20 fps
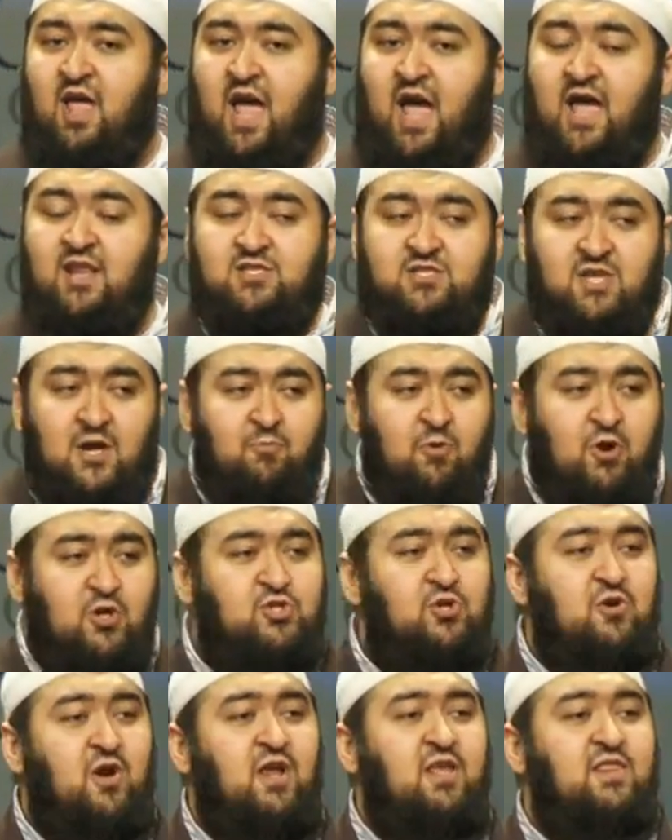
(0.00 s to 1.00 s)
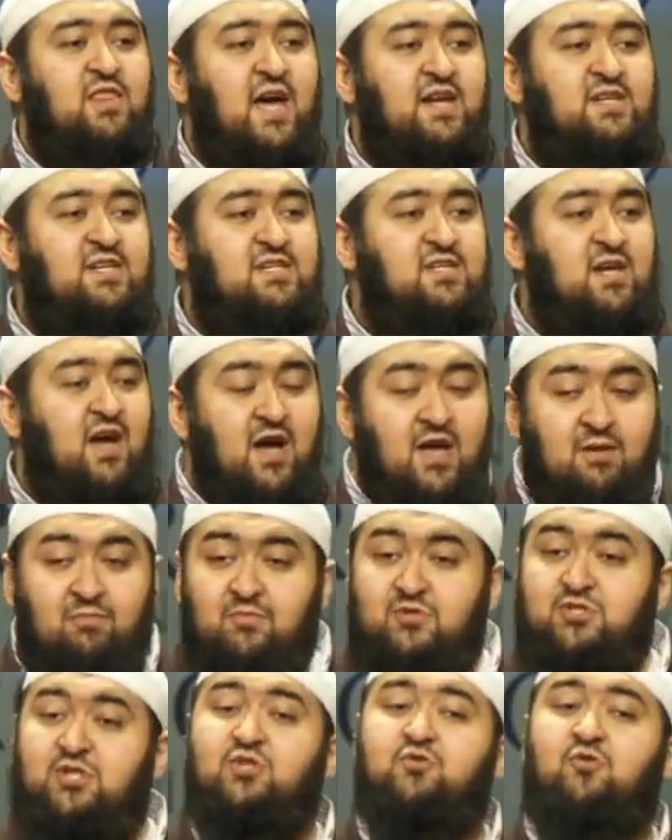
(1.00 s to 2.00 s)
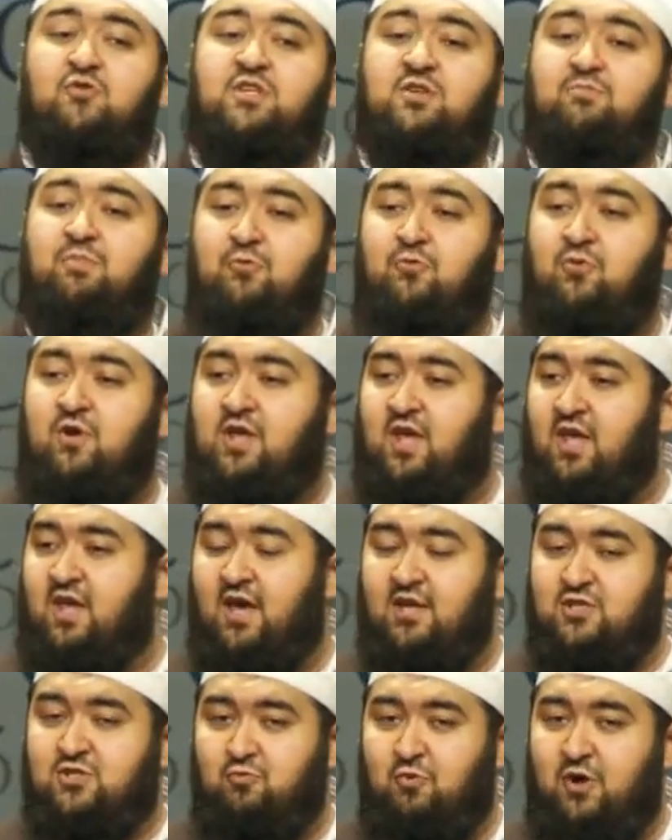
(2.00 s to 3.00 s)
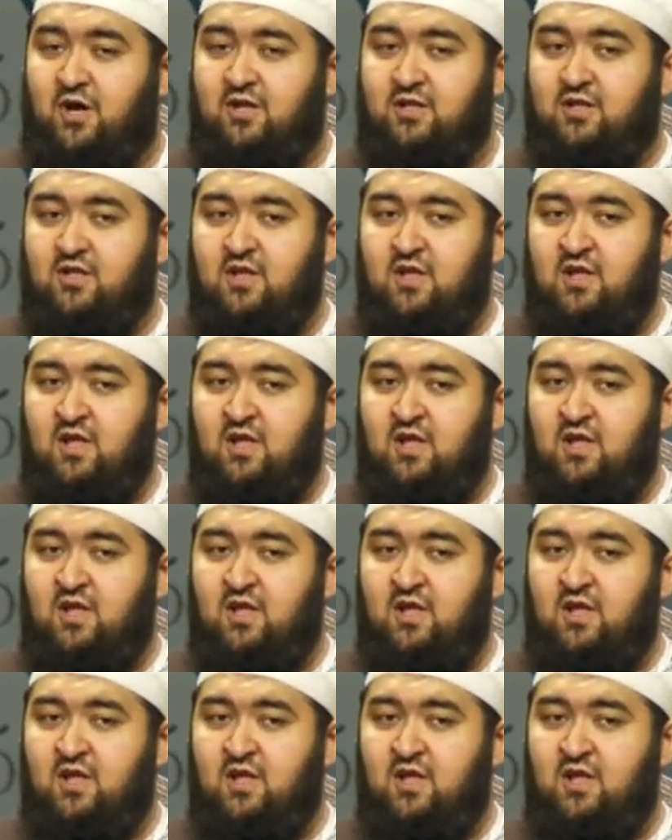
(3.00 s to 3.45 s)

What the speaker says: And somewhere during that time, she's going to be working as well.